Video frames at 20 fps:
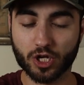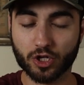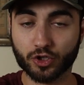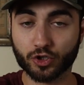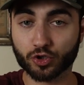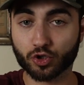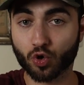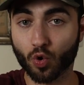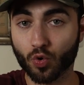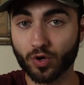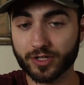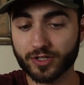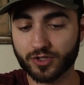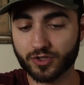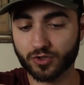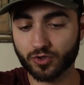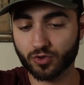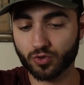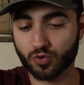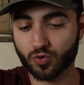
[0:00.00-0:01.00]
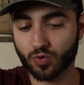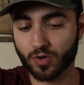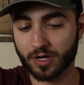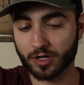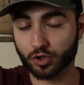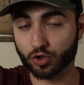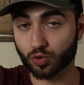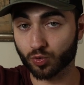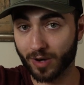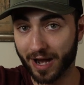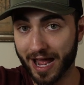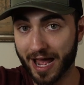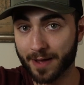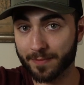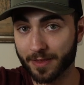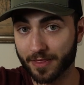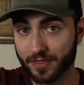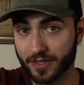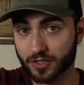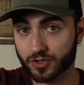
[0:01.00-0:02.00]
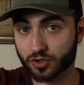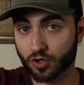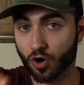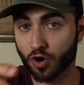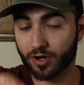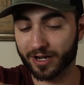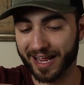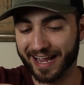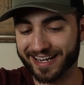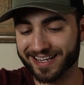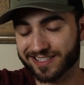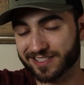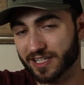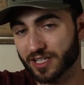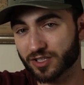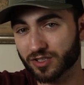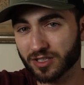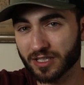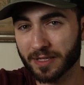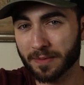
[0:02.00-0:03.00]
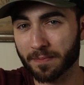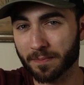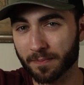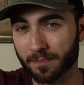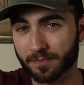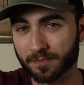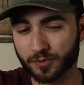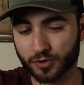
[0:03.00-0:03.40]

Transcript: you're going to grab this card and essentially